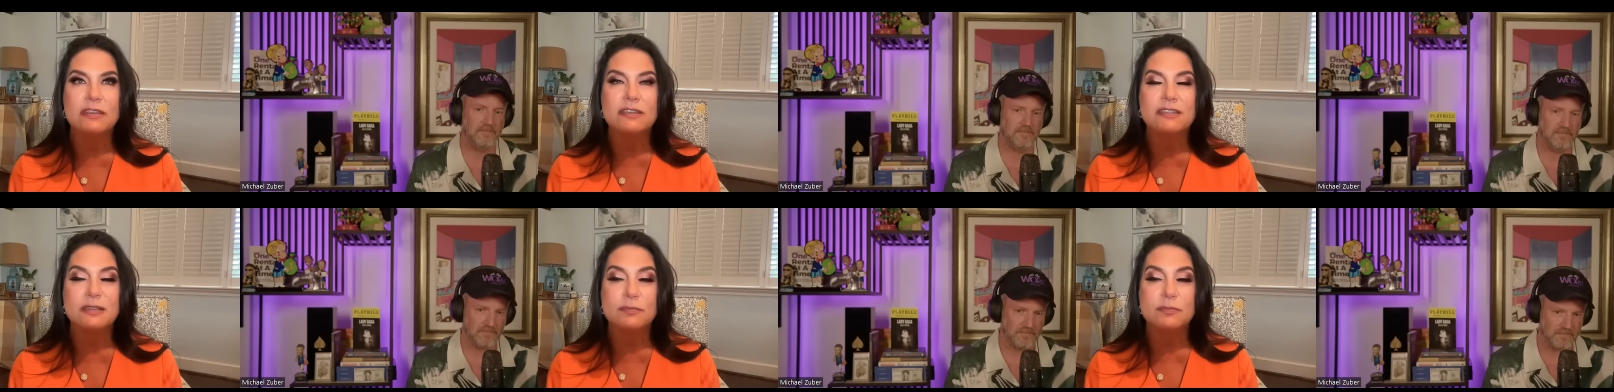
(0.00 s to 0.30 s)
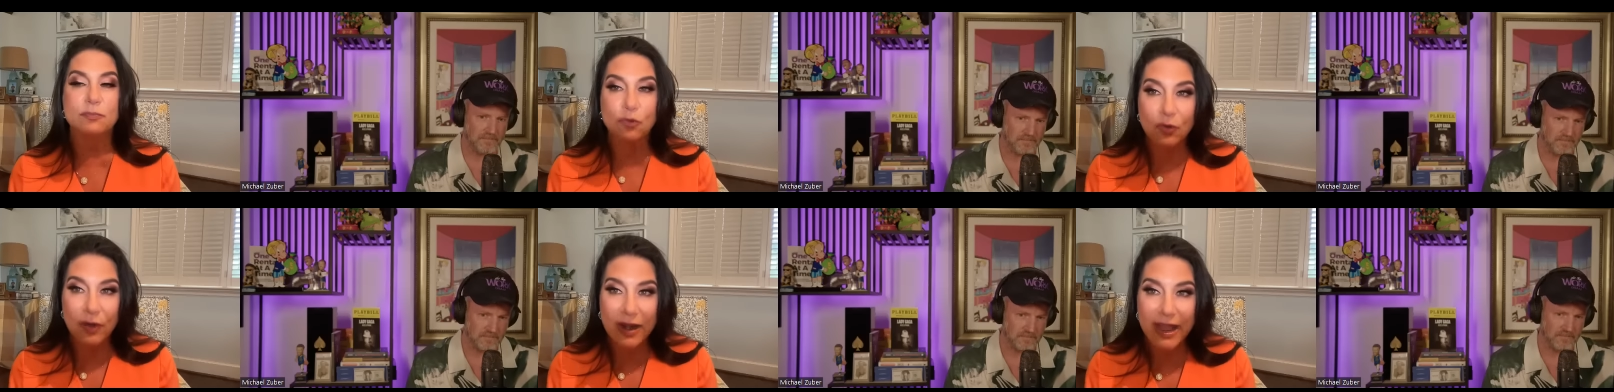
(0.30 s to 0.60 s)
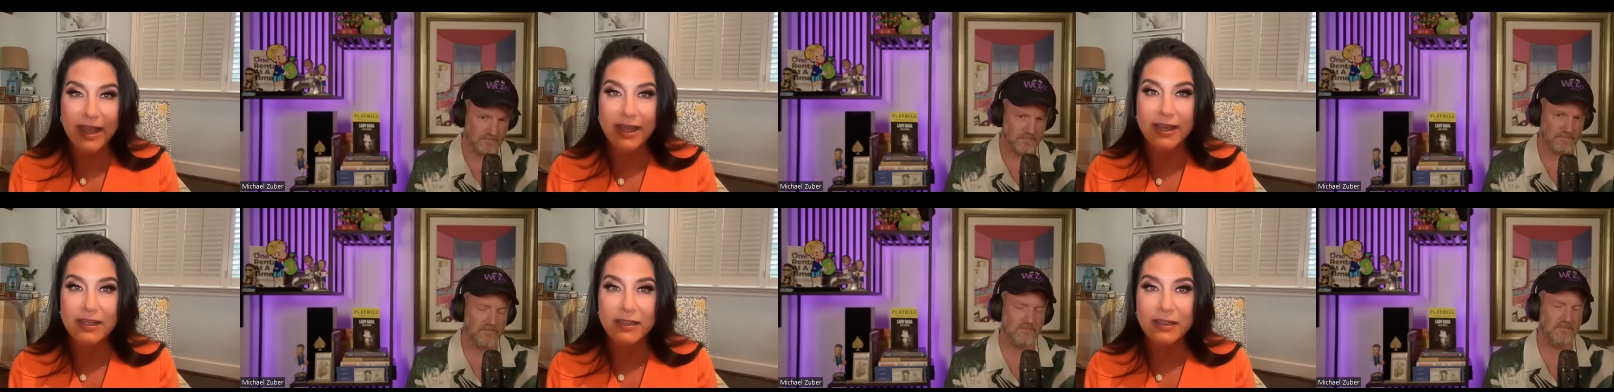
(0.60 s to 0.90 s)

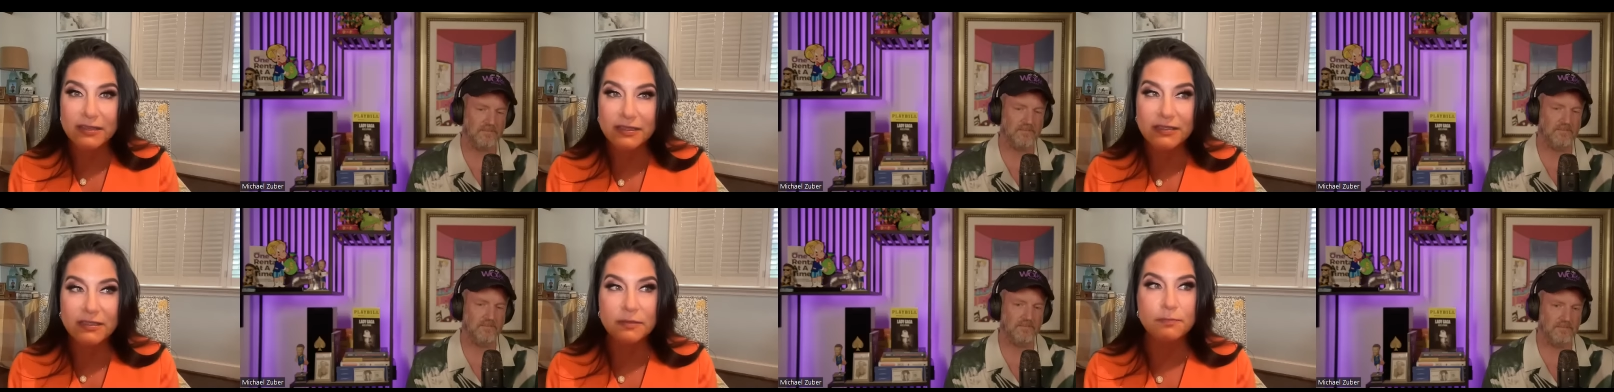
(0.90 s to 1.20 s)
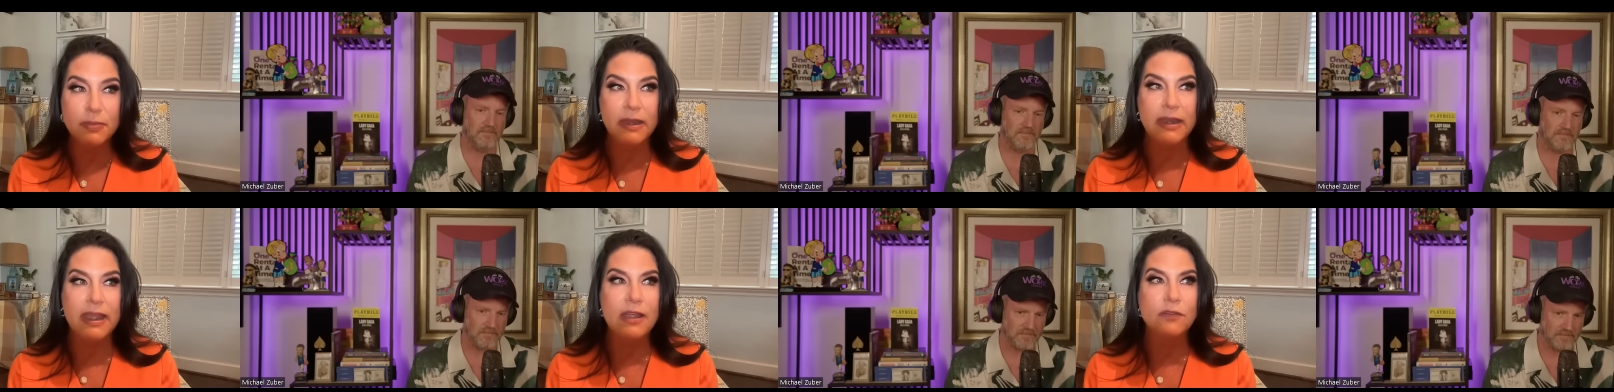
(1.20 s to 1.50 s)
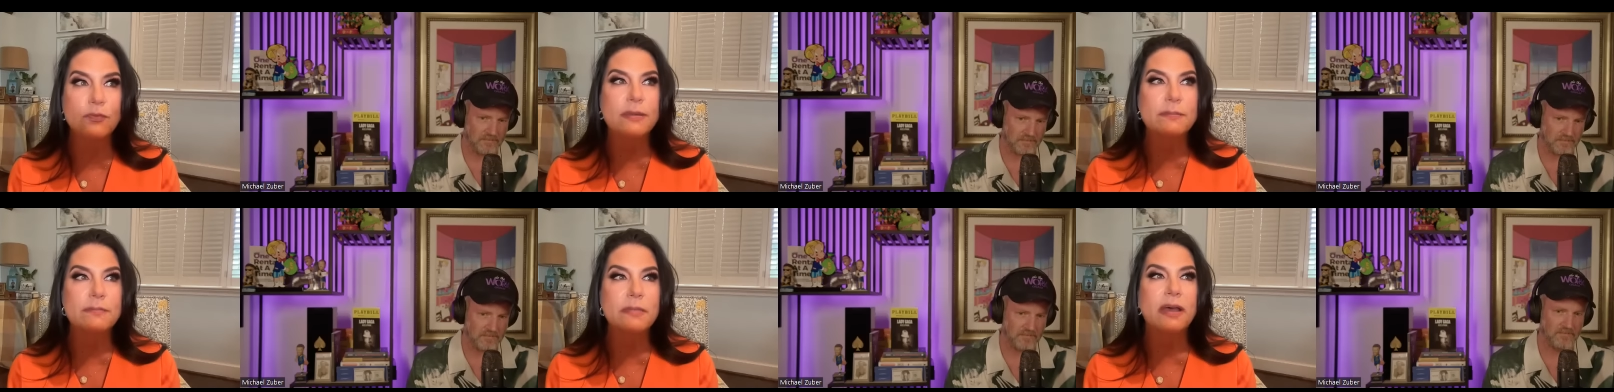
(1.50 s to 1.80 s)
Speaker 1: suppressed, but
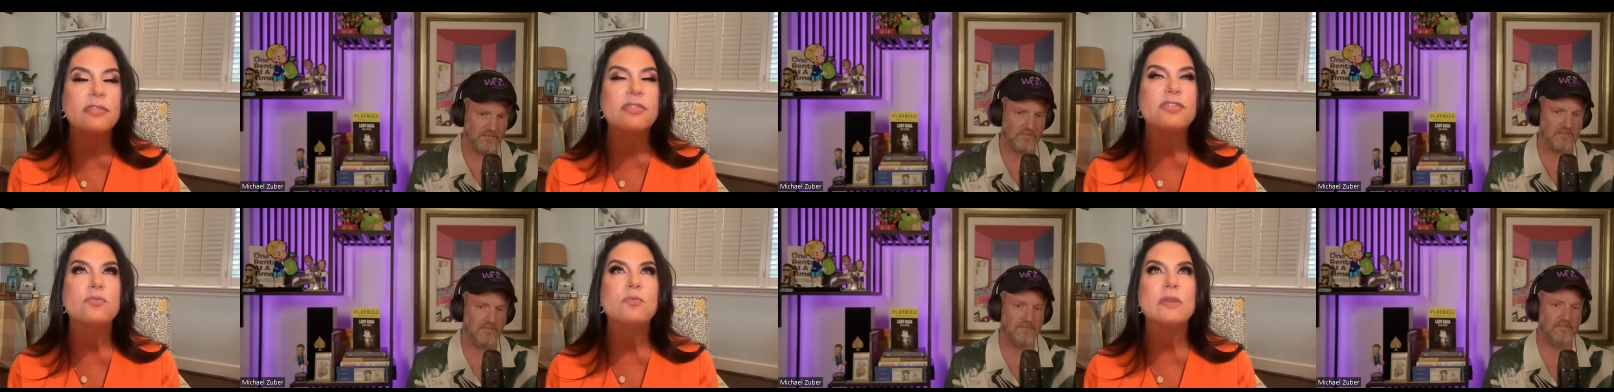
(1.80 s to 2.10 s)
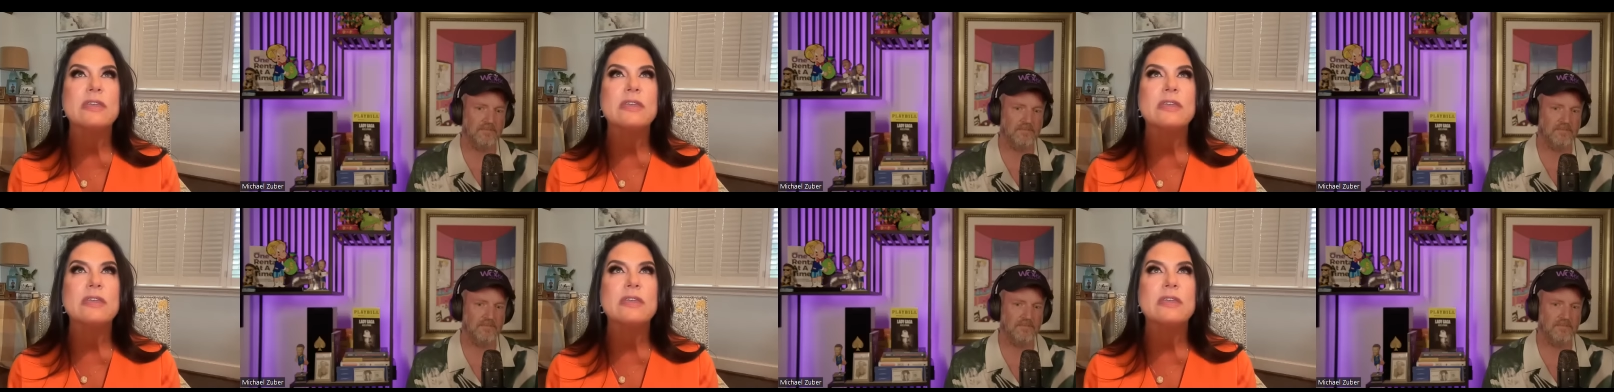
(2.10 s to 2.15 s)
every month we